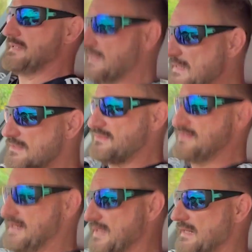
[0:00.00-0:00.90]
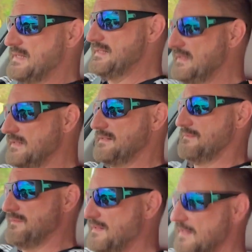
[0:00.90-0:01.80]
It does need a clean,
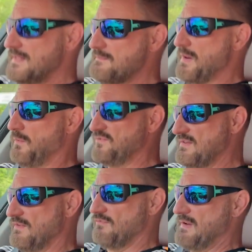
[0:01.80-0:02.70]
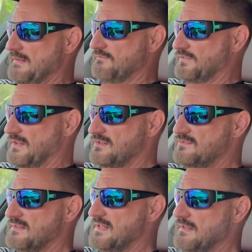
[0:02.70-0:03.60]
but I want to give it a run
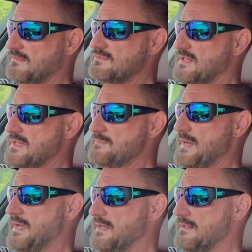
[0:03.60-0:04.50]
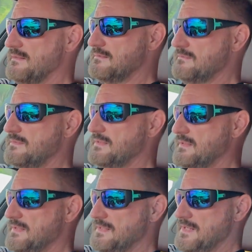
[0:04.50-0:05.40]
first, and then I'll take it back and I'll
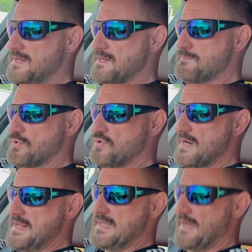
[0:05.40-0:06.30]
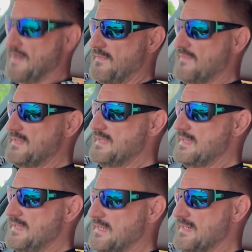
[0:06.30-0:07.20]
break out
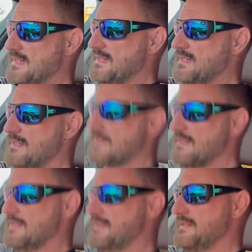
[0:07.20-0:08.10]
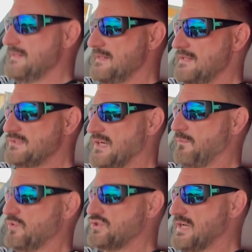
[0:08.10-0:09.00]
the jet
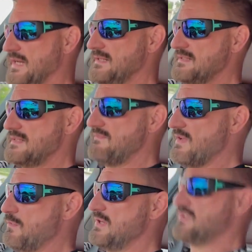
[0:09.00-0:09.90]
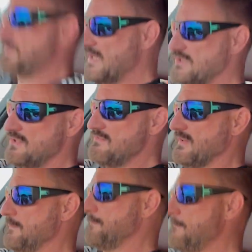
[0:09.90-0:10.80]
wash gun and give it a quick splash
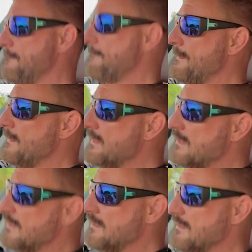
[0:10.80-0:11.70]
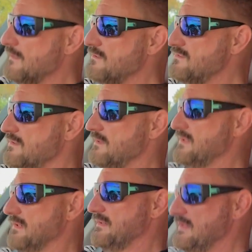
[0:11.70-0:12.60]
over. Certainly
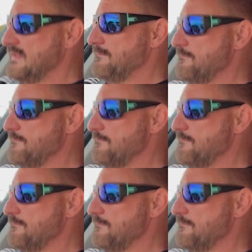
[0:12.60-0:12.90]
going to need it.